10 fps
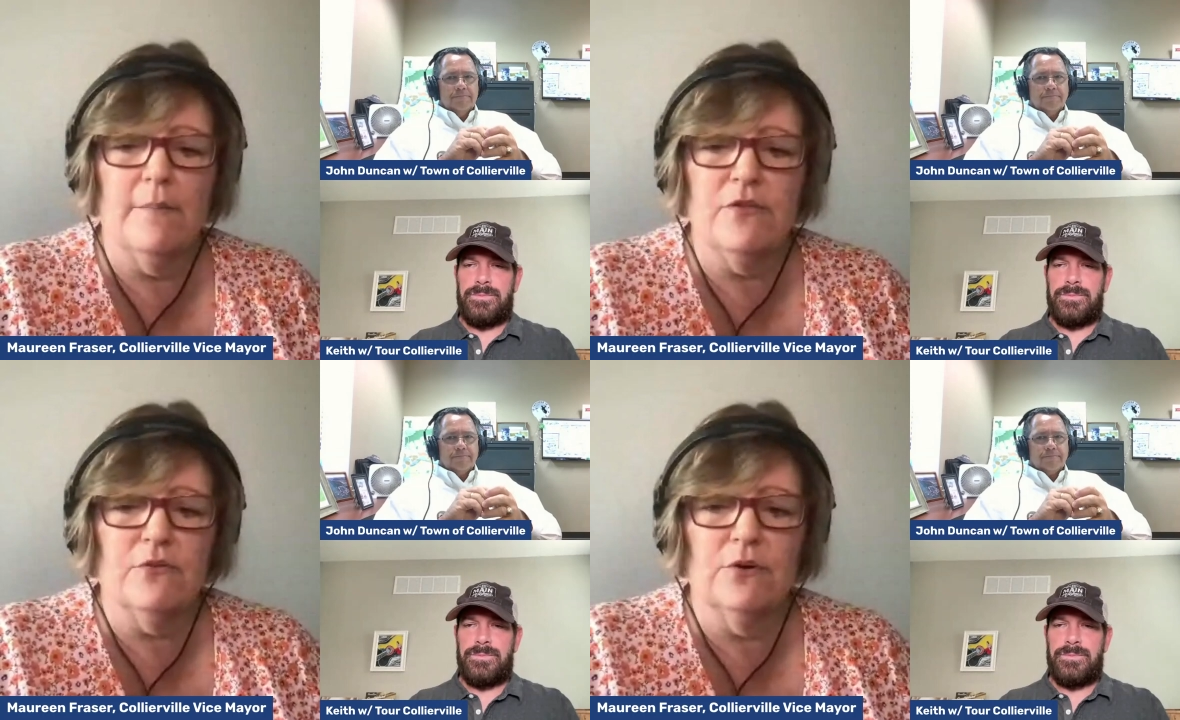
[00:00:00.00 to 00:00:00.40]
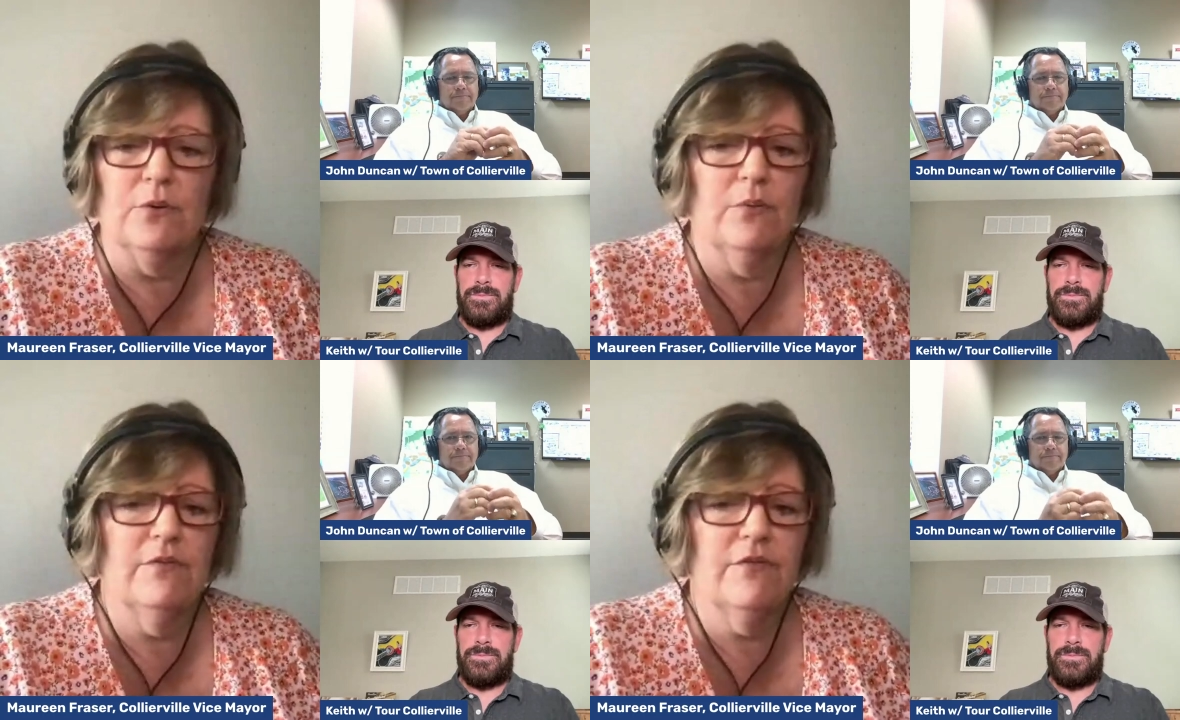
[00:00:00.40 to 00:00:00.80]
Speaker 1: come
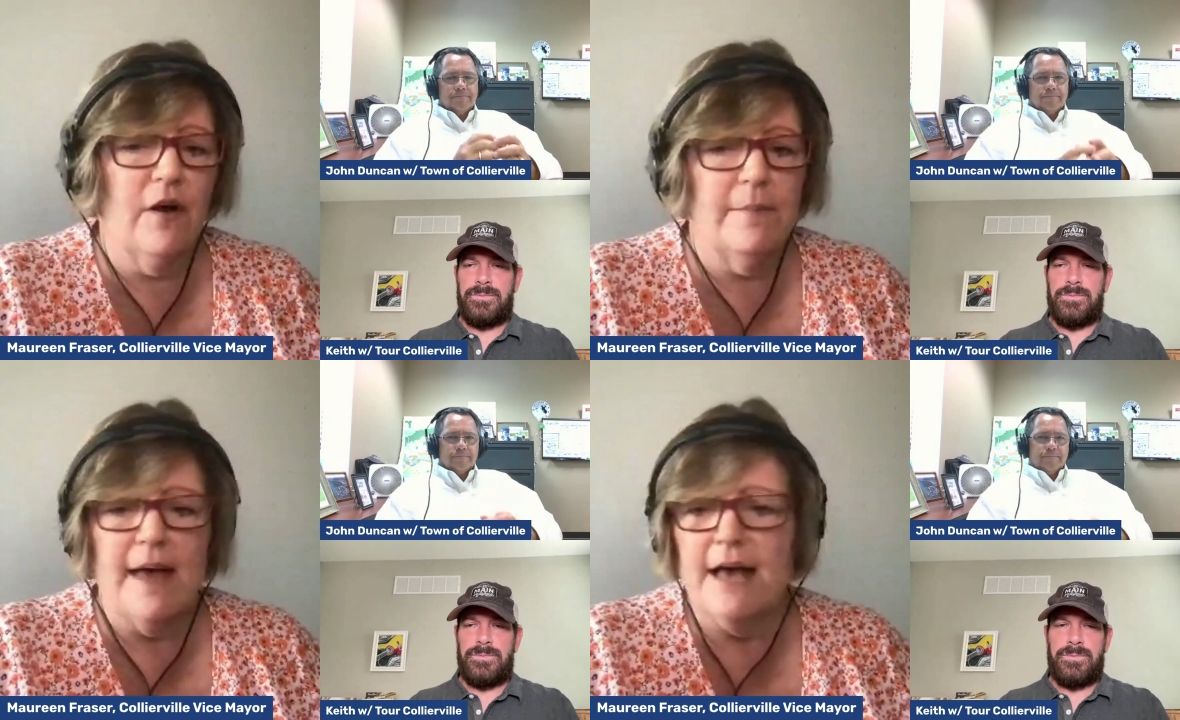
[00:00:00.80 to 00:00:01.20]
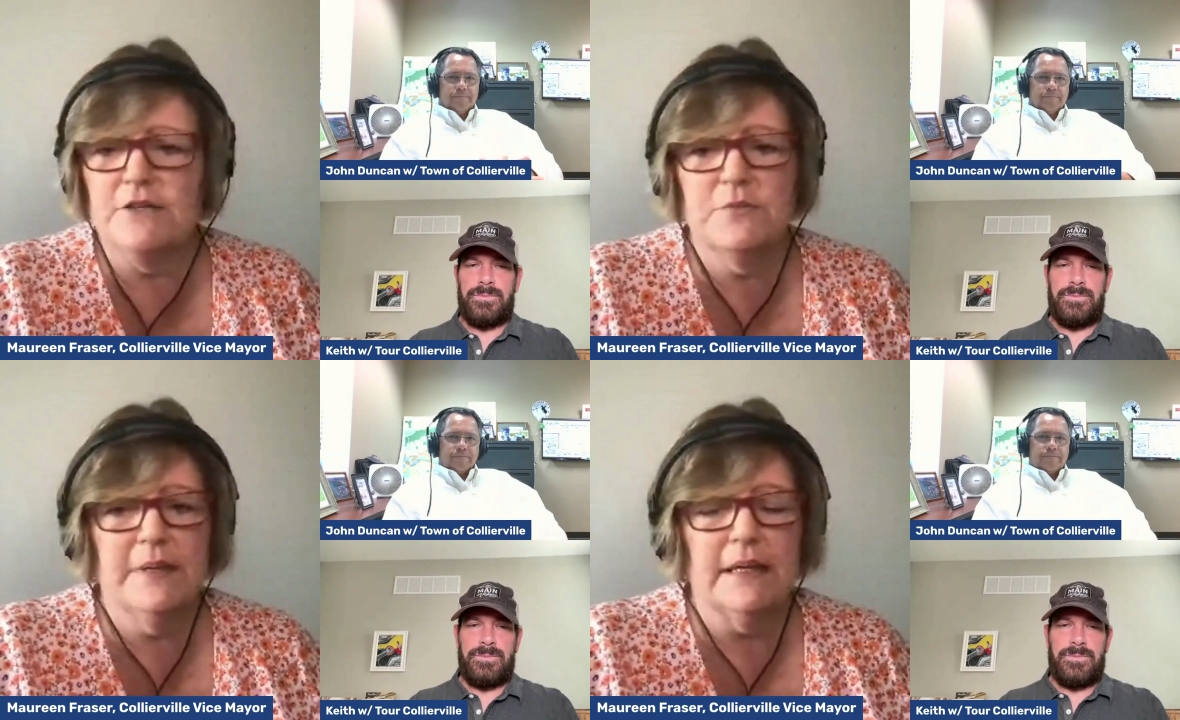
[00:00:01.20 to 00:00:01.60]
through from
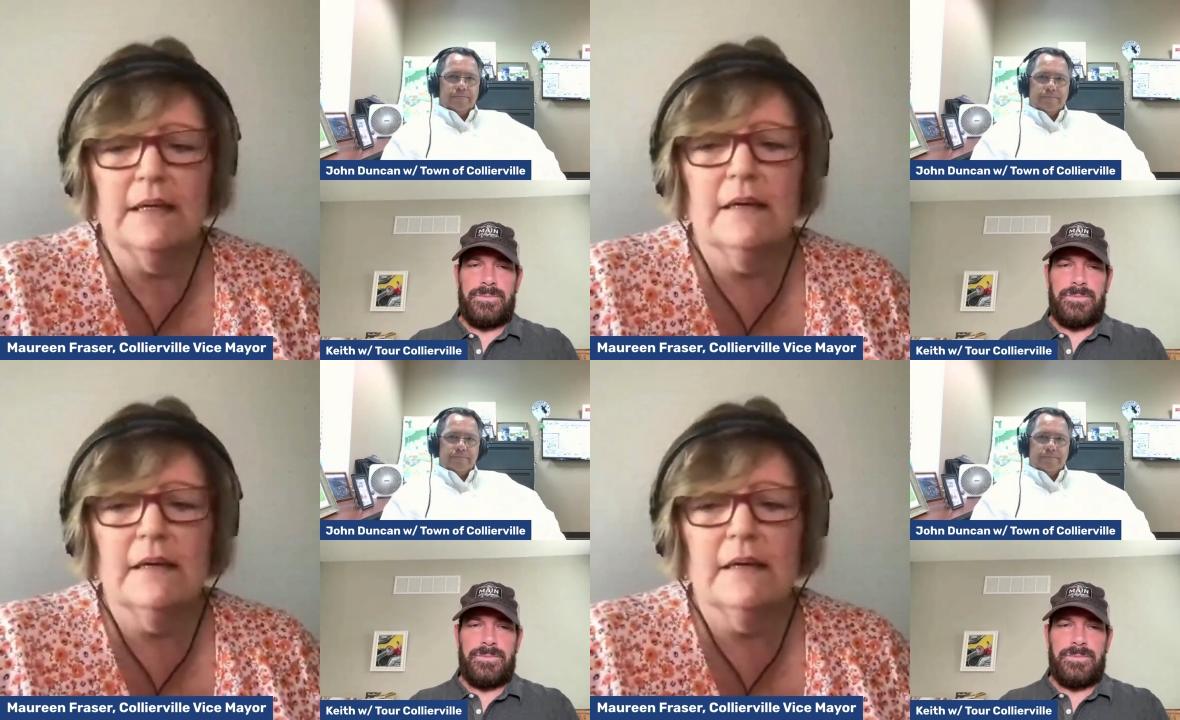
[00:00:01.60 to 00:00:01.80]
Ashby.